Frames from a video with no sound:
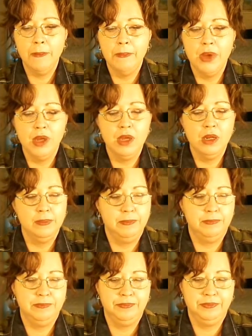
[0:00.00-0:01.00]
but
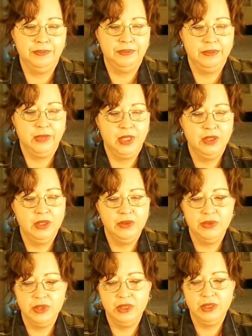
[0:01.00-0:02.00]
the only
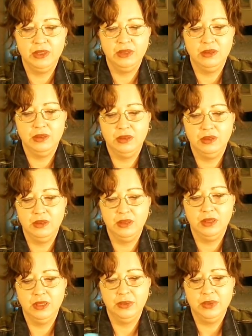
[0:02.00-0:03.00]
difference
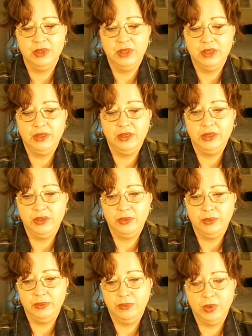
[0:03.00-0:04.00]
is this one says
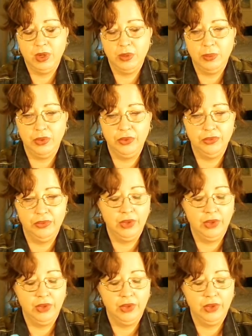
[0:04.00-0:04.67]
it's waterproof.